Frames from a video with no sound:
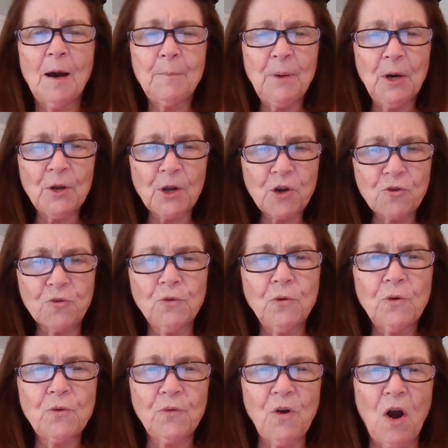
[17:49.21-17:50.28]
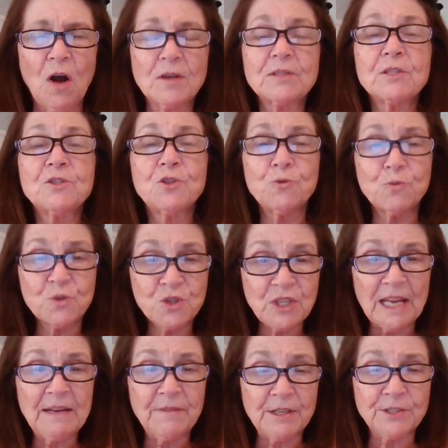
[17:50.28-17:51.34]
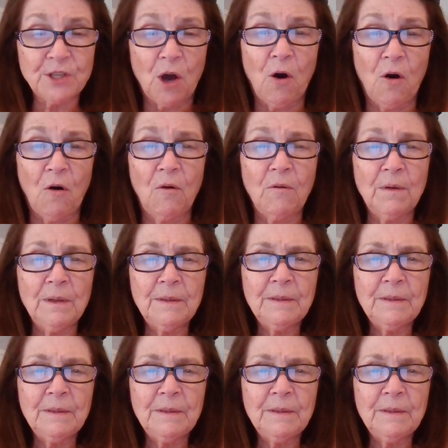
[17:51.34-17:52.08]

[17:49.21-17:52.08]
upon a cruel cross to save us all